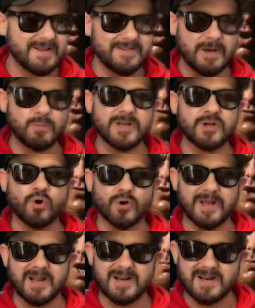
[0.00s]
Then we caught
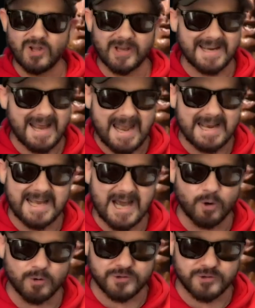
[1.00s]
an 8-hour